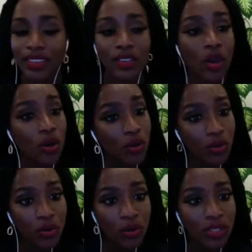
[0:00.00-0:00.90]

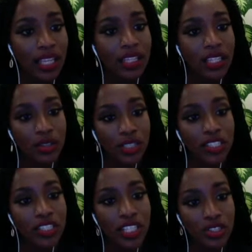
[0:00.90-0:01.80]
No, they literally
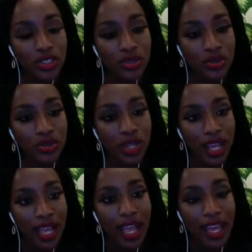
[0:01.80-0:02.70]
teach you
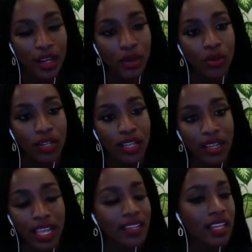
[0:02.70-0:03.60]
how to go to,
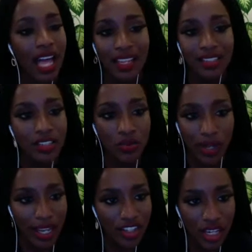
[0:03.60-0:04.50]
and college is
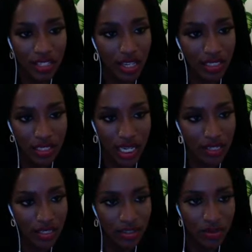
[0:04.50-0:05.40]
great.
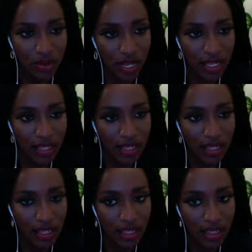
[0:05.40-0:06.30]
Education is great.
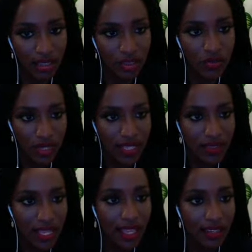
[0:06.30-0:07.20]
You need
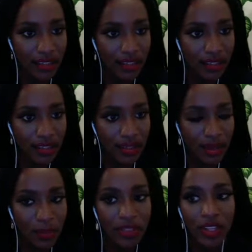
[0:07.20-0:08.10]
that.
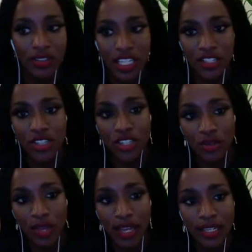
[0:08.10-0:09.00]
But they're teaching
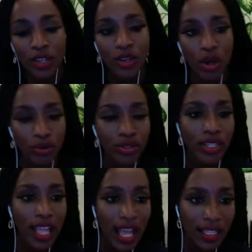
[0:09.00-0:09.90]
you how to go to
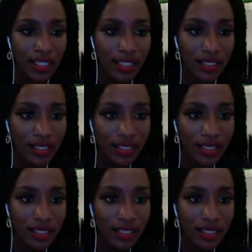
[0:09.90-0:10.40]
college